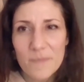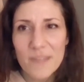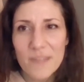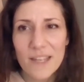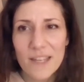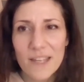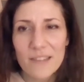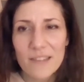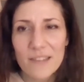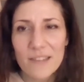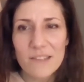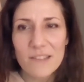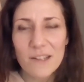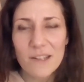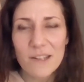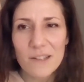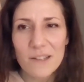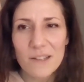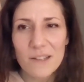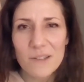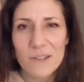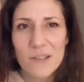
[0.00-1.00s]
And
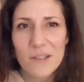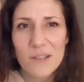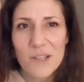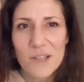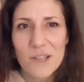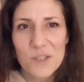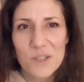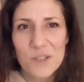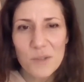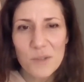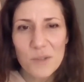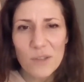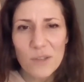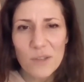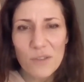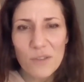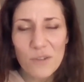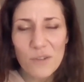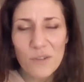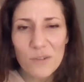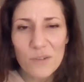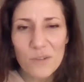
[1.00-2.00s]
so in the
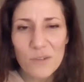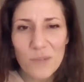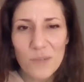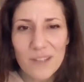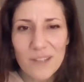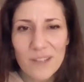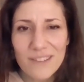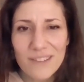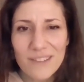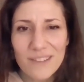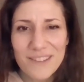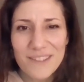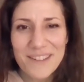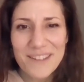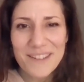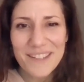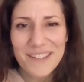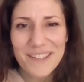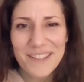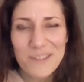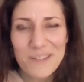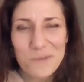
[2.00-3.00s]
third one,
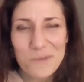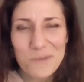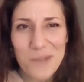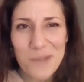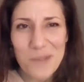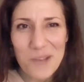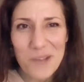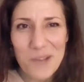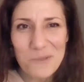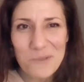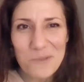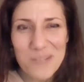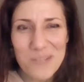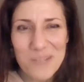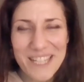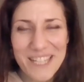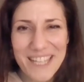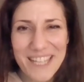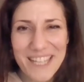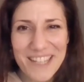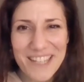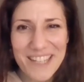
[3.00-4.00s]
I don't really
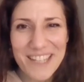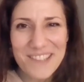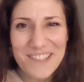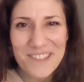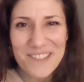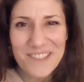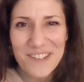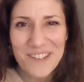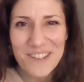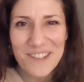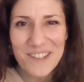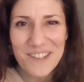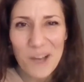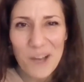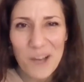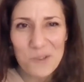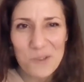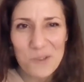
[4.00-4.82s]
get it. How to